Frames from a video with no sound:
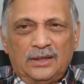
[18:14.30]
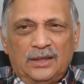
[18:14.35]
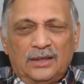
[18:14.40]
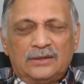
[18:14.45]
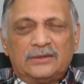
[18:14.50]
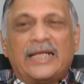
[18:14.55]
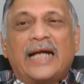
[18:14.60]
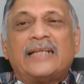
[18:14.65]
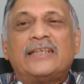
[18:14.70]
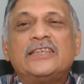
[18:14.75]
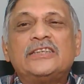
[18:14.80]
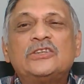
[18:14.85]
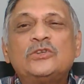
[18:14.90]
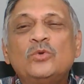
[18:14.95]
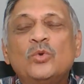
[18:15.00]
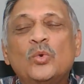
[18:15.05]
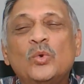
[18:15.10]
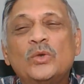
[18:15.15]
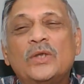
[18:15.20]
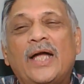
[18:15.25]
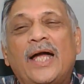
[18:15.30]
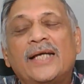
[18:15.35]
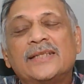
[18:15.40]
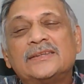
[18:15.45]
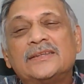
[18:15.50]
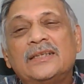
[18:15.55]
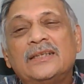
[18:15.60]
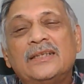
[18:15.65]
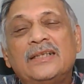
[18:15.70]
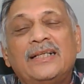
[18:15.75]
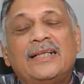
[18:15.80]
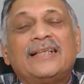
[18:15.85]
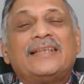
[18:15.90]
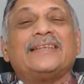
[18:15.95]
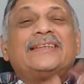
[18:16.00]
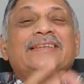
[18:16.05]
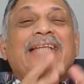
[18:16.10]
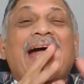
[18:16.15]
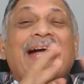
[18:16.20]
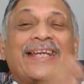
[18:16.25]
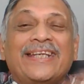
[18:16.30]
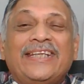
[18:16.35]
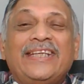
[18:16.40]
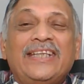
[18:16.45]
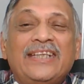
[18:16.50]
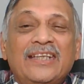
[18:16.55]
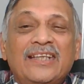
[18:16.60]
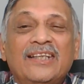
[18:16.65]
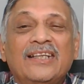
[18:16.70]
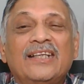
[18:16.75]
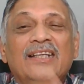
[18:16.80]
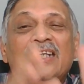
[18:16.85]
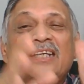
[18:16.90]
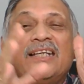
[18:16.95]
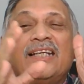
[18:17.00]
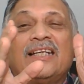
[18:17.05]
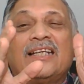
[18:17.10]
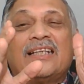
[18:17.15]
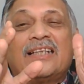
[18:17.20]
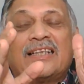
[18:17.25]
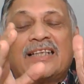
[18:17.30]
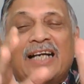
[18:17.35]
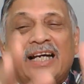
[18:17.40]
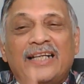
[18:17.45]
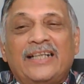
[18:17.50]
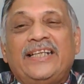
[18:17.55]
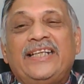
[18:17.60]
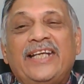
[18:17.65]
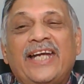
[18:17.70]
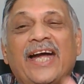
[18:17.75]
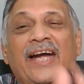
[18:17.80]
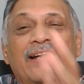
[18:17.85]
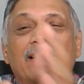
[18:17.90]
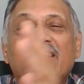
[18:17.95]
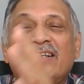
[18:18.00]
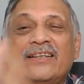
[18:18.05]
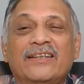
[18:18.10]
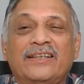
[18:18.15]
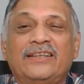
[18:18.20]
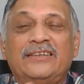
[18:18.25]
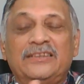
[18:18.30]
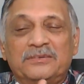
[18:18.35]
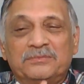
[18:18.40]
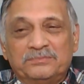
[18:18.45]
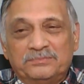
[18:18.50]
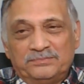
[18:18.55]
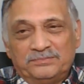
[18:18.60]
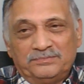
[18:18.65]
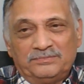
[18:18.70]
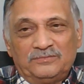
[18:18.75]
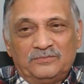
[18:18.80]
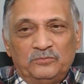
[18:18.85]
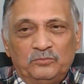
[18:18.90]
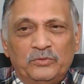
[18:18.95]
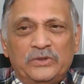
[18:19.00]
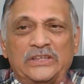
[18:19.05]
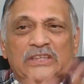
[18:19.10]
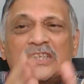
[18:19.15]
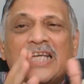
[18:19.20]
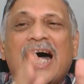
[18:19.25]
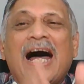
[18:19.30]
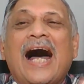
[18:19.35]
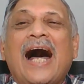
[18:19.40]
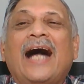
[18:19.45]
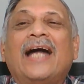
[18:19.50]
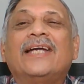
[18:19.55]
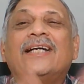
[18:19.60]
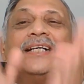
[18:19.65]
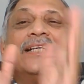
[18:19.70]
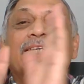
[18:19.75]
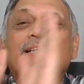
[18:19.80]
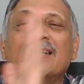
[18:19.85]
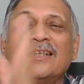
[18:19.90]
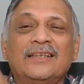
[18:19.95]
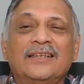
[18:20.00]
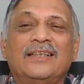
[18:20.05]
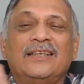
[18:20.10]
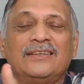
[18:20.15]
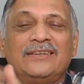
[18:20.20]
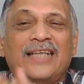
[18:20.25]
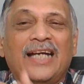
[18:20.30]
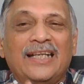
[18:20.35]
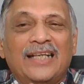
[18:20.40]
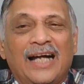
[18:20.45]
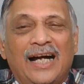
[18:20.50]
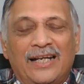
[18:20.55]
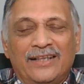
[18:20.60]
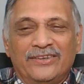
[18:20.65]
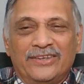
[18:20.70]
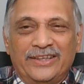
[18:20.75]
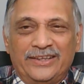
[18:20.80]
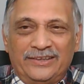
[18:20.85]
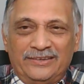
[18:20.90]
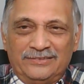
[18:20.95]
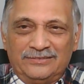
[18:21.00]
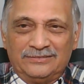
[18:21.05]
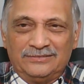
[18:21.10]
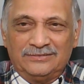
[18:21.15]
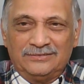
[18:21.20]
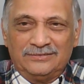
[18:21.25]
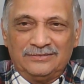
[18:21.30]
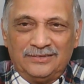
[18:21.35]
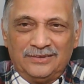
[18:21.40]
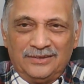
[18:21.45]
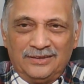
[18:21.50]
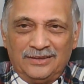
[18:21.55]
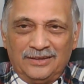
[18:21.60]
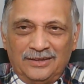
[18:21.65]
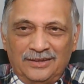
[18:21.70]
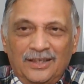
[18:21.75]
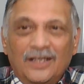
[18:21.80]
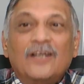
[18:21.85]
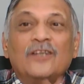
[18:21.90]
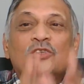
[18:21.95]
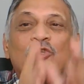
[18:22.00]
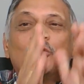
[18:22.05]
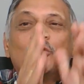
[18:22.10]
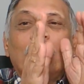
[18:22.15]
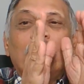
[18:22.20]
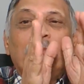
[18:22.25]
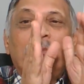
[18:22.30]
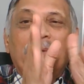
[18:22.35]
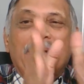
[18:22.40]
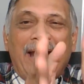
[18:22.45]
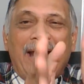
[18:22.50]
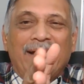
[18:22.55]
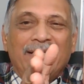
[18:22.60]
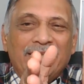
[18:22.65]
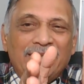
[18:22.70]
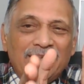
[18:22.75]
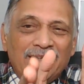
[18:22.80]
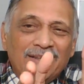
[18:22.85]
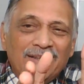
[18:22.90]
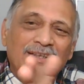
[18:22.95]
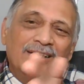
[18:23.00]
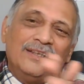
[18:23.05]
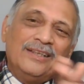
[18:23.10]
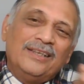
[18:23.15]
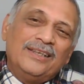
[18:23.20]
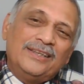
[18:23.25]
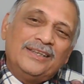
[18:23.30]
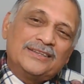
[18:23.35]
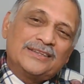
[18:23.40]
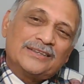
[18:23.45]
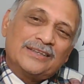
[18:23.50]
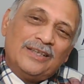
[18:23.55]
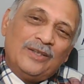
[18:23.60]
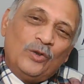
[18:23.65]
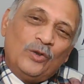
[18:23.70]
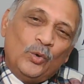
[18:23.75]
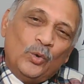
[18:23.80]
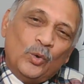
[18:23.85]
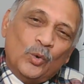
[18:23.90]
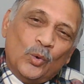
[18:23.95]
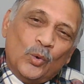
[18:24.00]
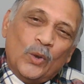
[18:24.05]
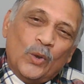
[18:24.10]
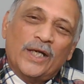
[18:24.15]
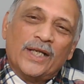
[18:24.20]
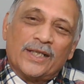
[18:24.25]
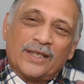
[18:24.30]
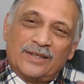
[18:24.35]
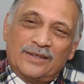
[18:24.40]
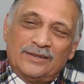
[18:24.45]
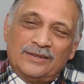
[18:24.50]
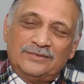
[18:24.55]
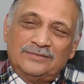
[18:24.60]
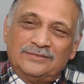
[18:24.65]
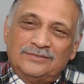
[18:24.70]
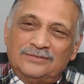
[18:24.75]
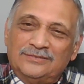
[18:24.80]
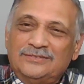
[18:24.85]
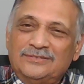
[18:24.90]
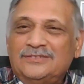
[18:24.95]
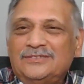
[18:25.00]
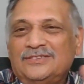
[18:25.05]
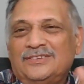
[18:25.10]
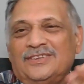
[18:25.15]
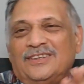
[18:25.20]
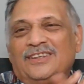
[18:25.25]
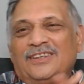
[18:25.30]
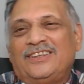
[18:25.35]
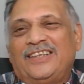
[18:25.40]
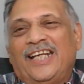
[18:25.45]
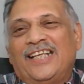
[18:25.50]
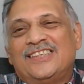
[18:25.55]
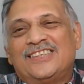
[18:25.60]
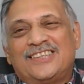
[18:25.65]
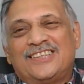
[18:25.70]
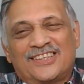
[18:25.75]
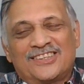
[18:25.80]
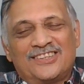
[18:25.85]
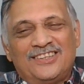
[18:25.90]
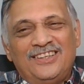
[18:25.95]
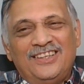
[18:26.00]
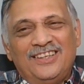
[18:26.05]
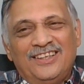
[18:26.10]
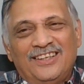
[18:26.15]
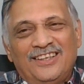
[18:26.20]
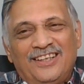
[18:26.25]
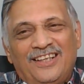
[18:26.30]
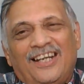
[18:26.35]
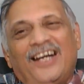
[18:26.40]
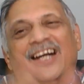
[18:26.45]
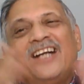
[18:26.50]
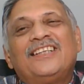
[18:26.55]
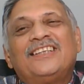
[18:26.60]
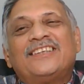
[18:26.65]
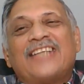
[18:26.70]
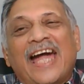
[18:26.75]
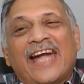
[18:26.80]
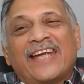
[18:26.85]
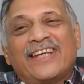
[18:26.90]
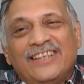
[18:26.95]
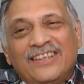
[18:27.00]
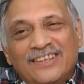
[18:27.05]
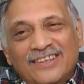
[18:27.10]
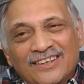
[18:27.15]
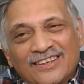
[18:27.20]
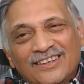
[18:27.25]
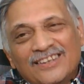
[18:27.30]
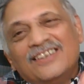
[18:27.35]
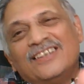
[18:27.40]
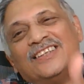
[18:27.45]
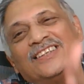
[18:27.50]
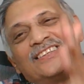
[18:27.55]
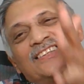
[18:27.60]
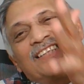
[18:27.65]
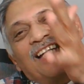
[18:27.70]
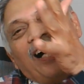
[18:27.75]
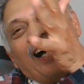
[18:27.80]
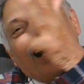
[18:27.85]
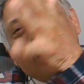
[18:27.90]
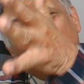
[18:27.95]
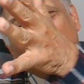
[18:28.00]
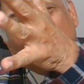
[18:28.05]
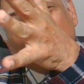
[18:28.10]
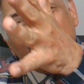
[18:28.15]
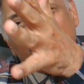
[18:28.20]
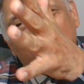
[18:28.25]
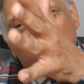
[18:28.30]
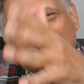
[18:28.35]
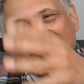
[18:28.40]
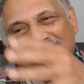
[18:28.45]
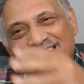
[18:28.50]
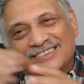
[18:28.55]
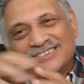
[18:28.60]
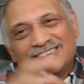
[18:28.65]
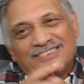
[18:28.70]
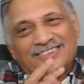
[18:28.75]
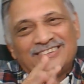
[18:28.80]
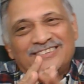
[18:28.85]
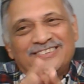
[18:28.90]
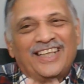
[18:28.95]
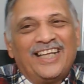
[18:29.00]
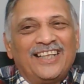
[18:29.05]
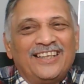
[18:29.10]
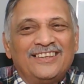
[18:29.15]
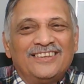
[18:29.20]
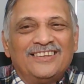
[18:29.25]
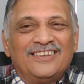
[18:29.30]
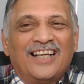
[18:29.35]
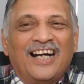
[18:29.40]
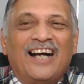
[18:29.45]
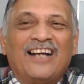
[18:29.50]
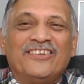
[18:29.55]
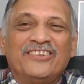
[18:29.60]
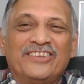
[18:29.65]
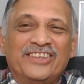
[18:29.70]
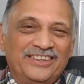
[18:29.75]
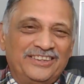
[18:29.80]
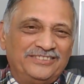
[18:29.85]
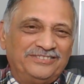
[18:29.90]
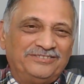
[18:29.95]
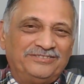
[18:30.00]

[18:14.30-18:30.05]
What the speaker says: That is known as the tachycardiac rhythm, which is higher than 100. So brady is lower than 60 and tachy is higher than 100.